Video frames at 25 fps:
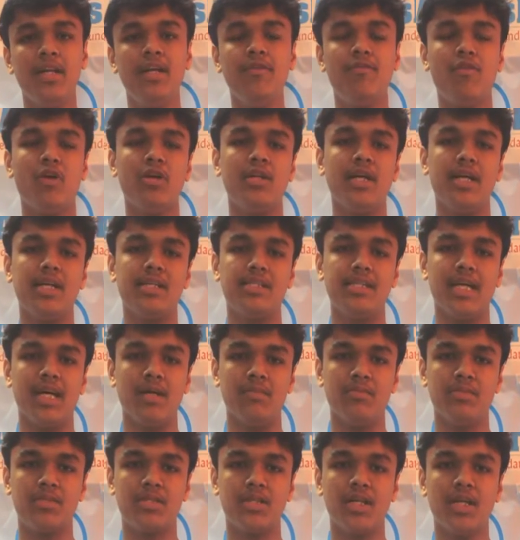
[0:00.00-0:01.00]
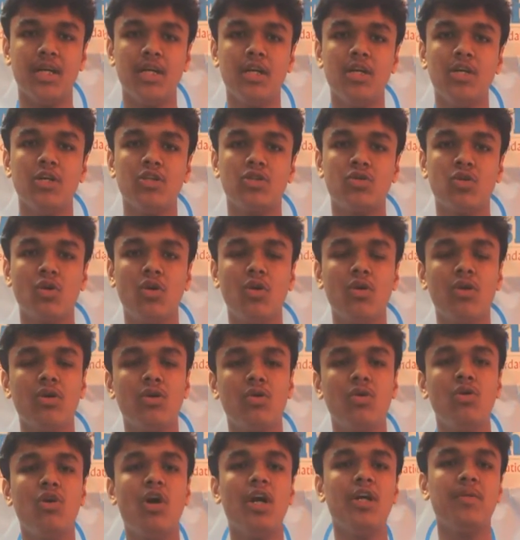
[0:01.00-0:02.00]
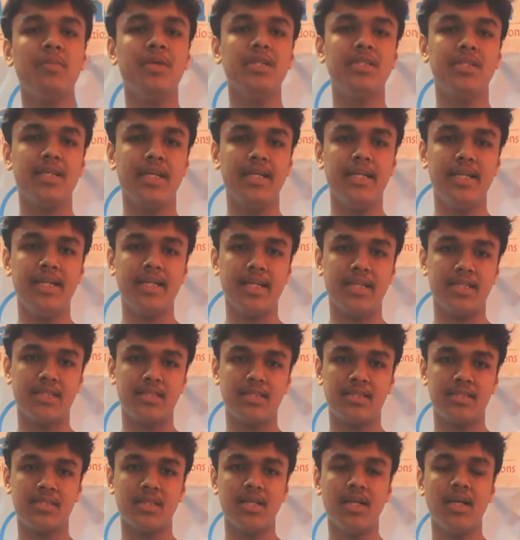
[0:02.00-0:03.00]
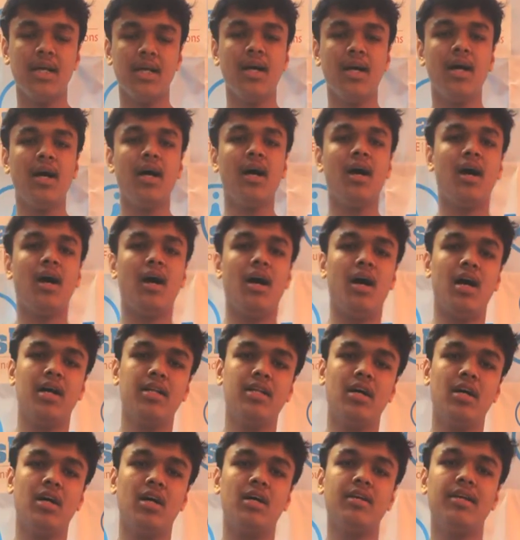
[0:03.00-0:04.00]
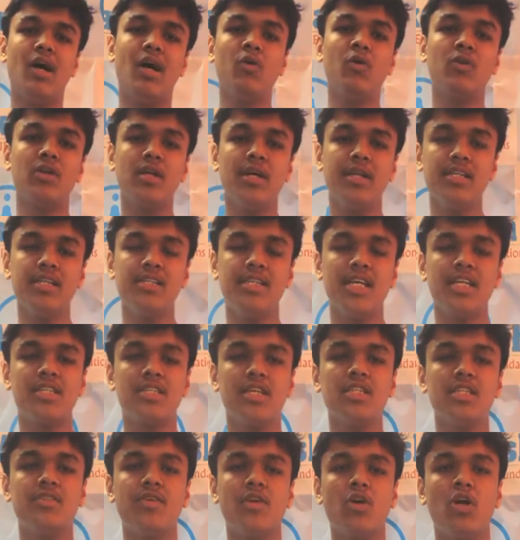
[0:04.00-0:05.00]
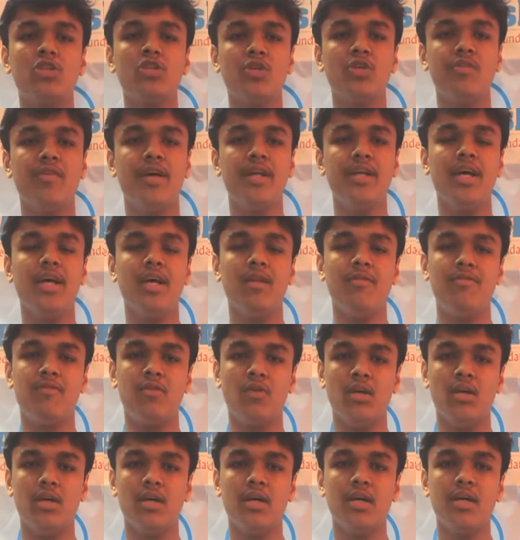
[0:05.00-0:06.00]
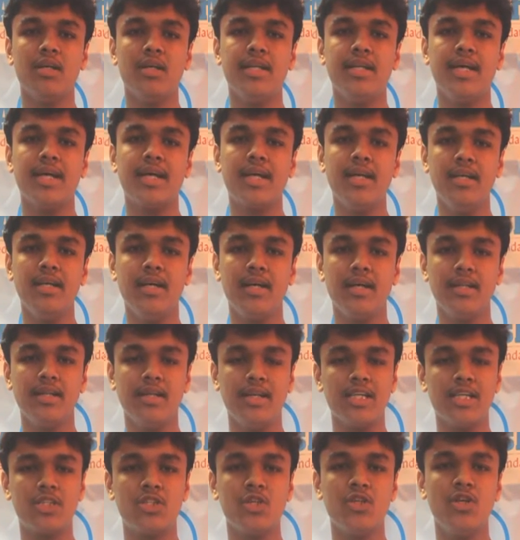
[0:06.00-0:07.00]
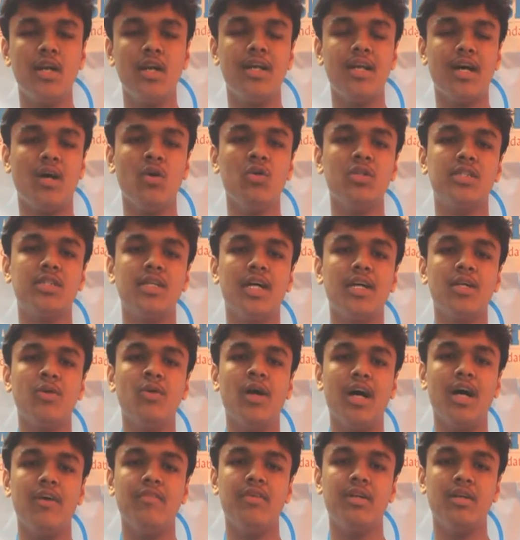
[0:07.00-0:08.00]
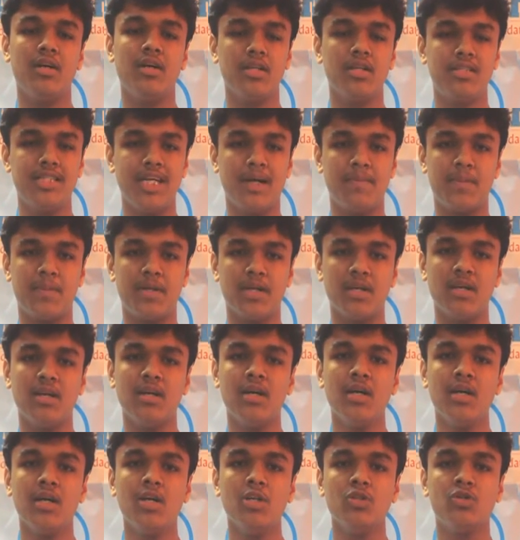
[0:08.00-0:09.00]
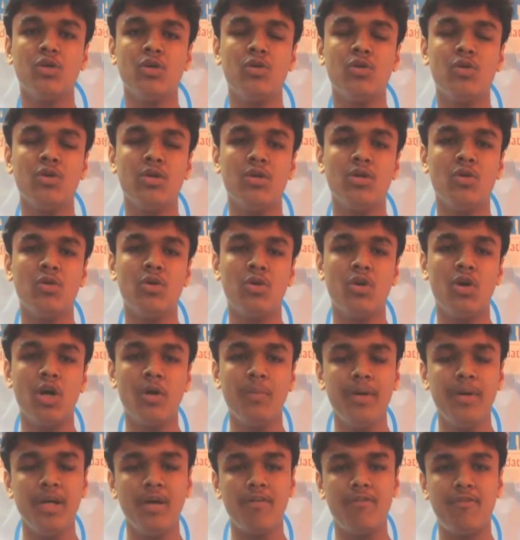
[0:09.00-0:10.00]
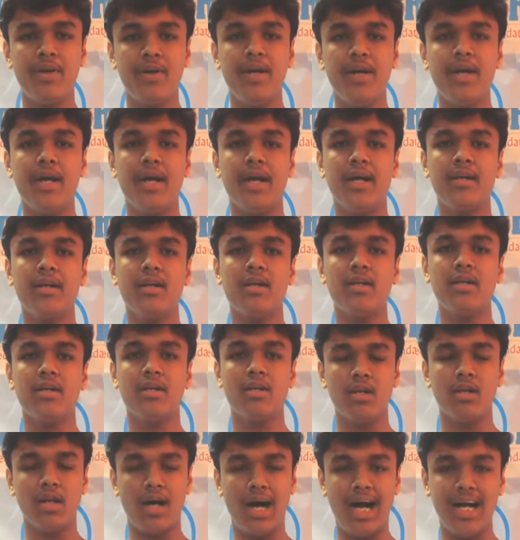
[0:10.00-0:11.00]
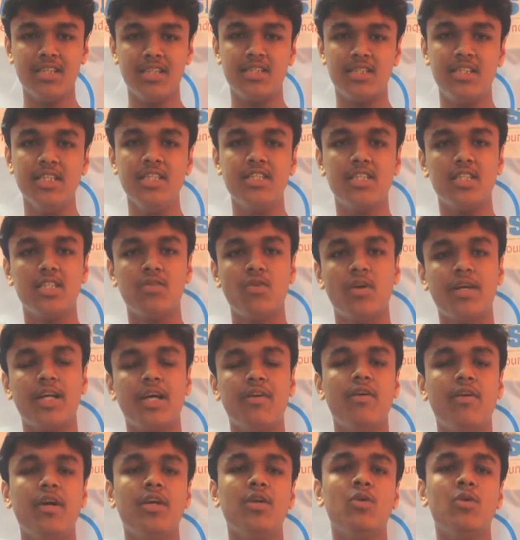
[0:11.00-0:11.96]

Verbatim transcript: for the exams. So do not miss any tests. The doubt clearing sessions were also very helpful. They clear the residual doubts that you have in a chapter. So do not be afraid and ask teachers whatever